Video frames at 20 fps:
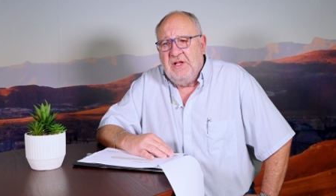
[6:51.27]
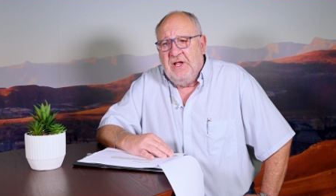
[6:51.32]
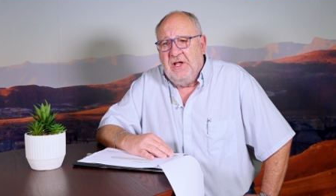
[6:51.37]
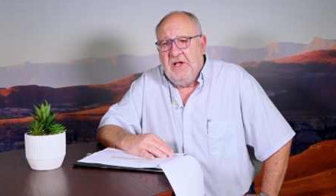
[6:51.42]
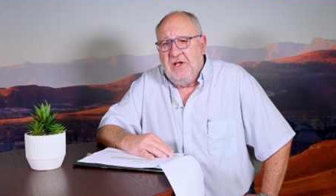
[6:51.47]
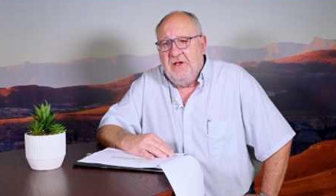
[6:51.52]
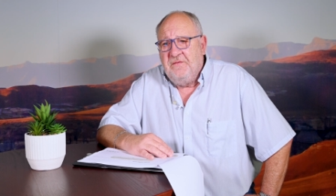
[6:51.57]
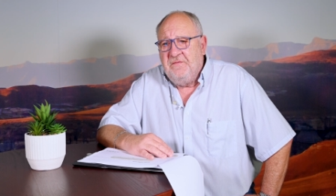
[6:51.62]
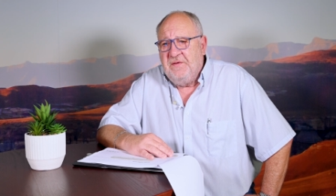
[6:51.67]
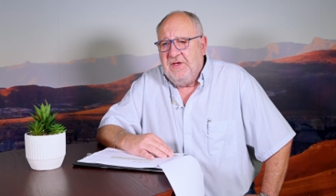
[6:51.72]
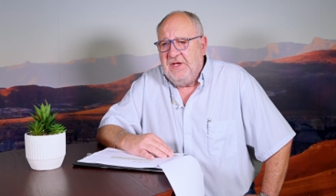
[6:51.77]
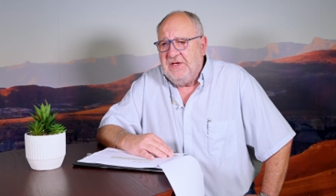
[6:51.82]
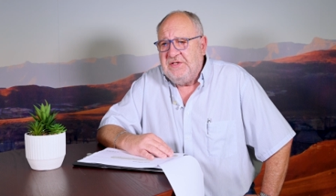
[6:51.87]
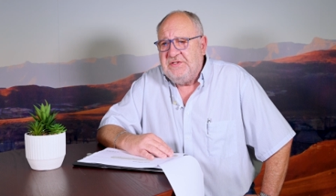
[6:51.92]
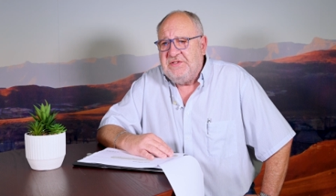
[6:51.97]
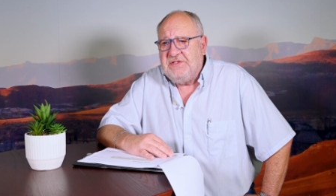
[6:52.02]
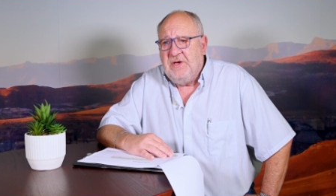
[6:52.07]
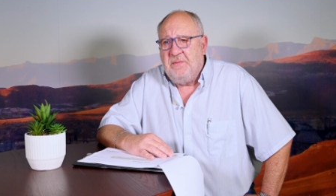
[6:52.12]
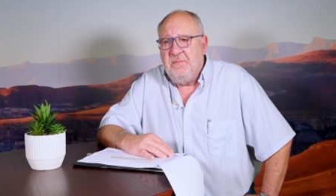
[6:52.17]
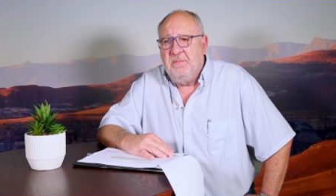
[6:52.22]

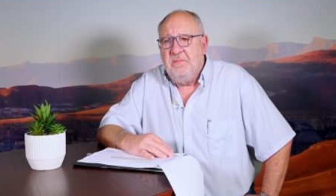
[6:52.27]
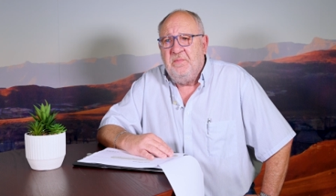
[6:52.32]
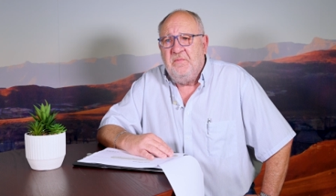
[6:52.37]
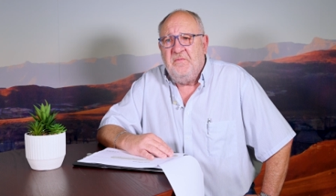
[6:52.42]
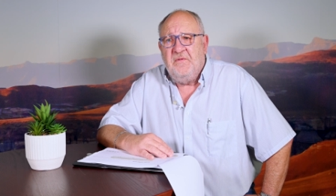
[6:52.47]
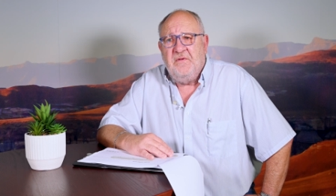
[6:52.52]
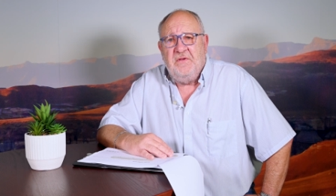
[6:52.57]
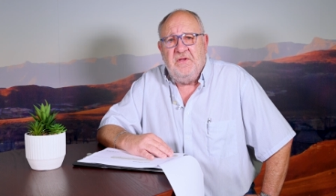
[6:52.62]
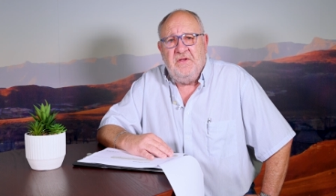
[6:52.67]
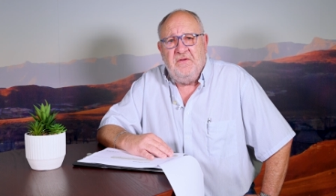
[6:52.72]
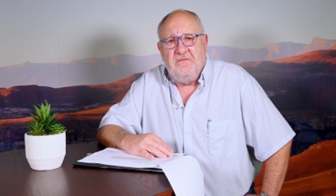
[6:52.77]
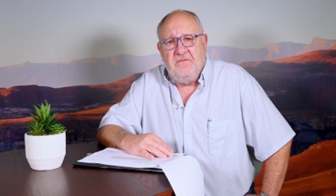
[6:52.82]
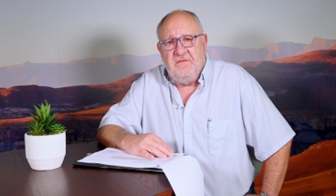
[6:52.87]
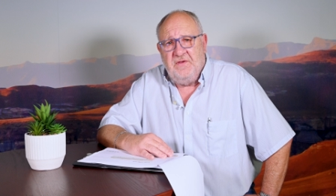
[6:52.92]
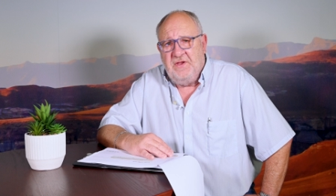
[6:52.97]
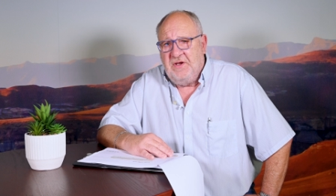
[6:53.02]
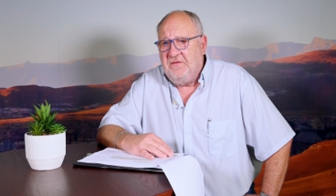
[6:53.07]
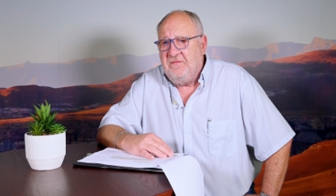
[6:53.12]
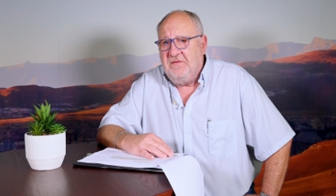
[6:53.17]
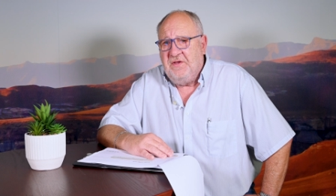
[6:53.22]
There's some
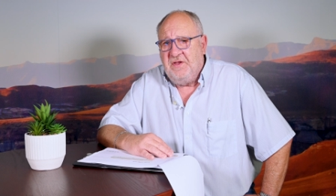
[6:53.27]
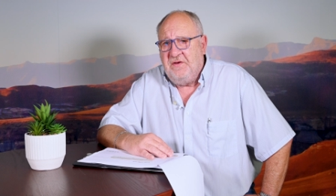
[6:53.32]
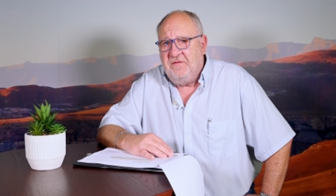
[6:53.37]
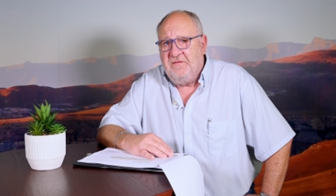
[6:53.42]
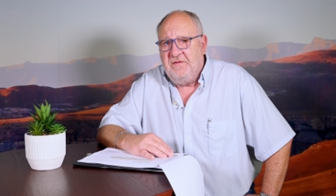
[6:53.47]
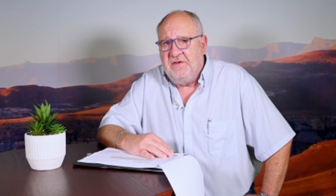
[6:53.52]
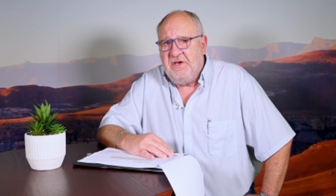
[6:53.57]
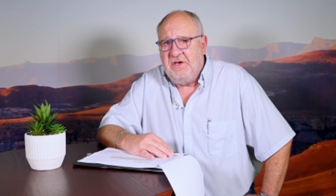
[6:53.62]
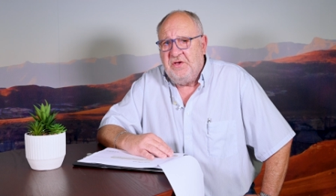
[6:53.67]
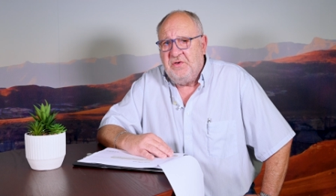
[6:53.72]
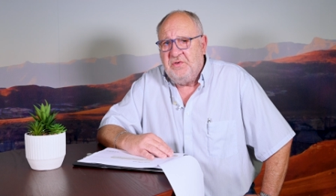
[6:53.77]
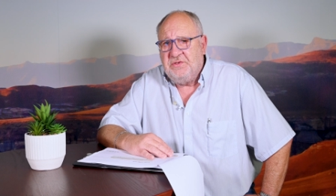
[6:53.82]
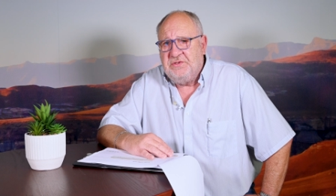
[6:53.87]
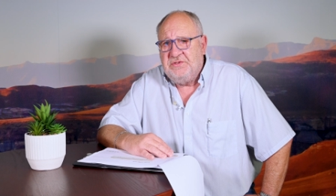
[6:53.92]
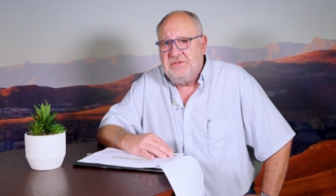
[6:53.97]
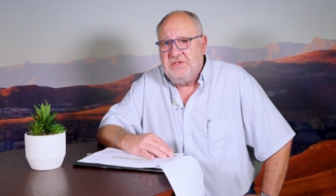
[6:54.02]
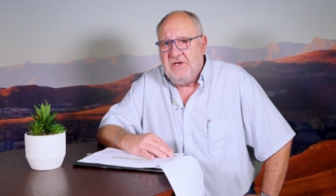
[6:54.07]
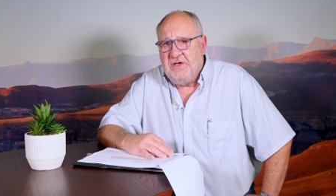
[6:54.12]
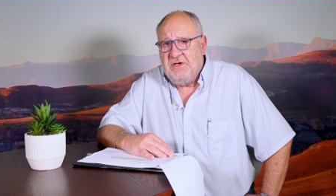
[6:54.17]
very, very, very good